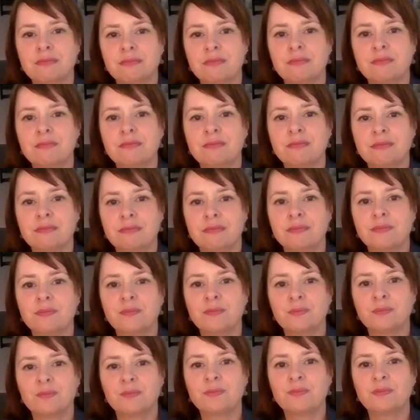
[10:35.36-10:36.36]

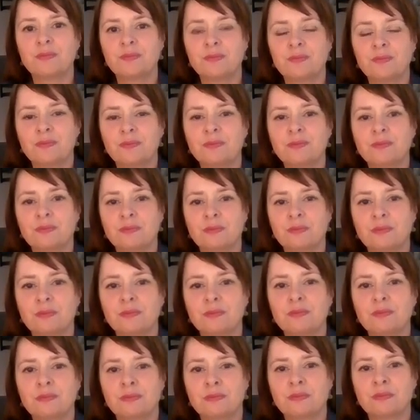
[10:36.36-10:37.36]

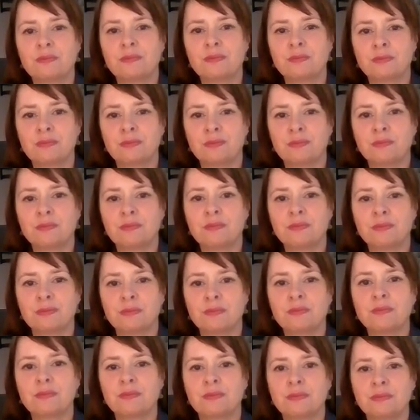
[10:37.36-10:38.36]

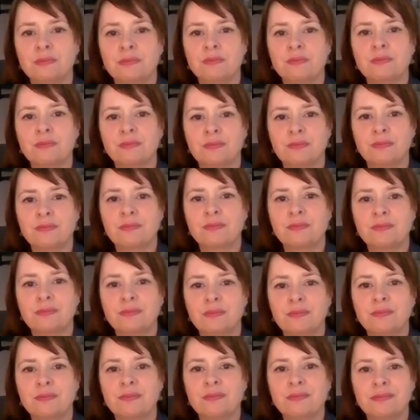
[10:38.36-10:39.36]

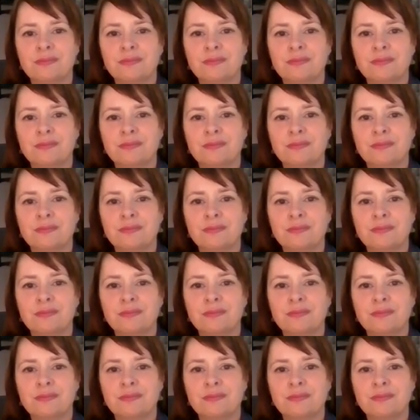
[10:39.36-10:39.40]
(not speaking)